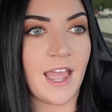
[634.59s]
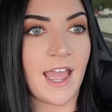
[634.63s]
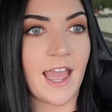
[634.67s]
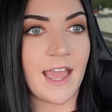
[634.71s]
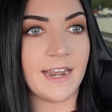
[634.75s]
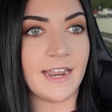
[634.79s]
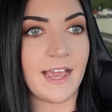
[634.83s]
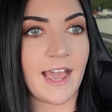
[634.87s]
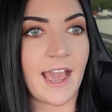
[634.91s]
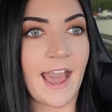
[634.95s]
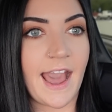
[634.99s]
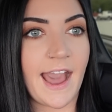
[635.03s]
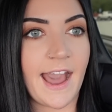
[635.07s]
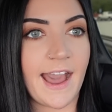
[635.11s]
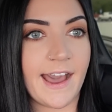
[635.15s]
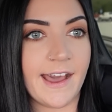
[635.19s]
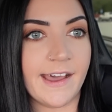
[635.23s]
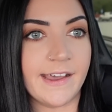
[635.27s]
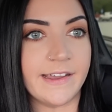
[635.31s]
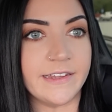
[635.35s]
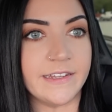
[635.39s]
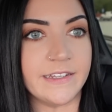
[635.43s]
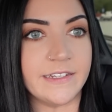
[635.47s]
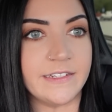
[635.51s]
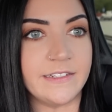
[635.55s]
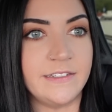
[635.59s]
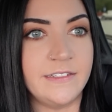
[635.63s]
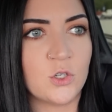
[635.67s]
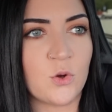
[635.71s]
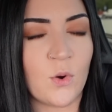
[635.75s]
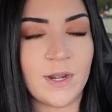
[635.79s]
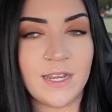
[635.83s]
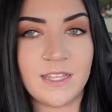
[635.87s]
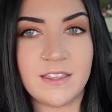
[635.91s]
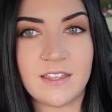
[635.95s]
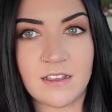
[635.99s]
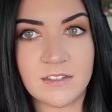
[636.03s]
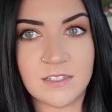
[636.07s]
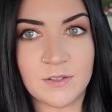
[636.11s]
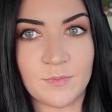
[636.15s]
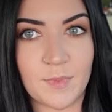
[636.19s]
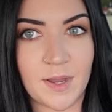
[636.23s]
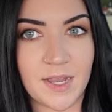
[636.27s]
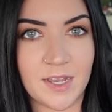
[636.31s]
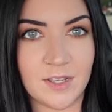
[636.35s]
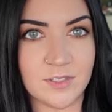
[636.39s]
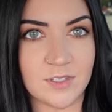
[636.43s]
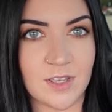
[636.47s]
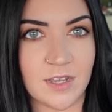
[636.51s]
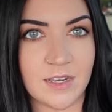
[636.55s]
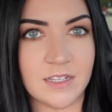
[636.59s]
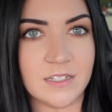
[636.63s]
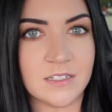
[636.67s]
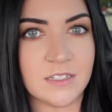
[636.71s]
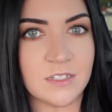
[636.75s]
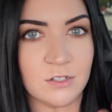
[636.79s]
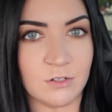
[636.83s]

and it had 20,000 miles on it,